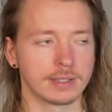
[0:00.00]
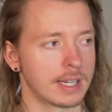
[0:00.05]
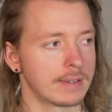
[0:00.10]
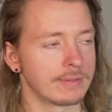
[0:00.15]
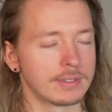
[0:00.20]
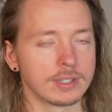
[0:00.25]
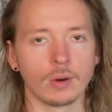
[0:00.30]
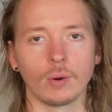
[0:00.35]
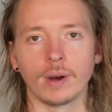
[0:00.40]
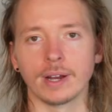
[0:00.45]
They have
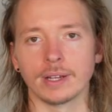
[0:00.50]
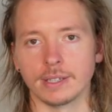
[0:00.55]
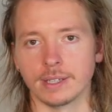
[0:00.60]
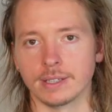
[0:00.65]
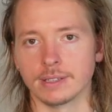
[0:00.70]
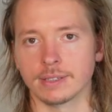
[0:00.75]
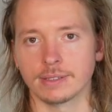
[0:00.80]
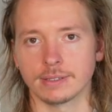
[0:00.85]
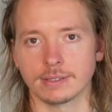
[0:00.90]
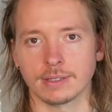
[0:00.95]
no idea
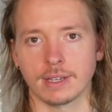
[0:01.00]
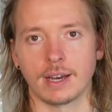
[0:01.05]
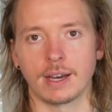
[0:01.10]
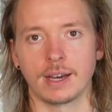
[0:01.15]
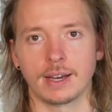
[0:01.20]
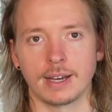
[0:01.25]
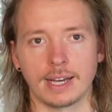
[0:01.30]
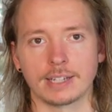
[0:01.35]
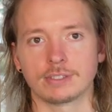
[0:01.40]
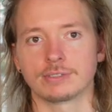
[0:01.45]
that this
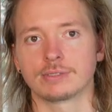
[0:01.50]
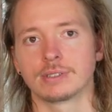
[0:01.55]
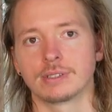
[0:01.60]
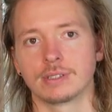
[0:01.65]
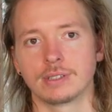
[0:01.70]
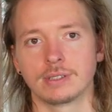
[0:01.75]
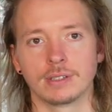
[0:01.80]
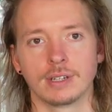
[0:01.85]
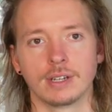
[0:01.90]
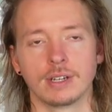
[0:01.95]
guy
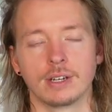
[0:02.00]
actually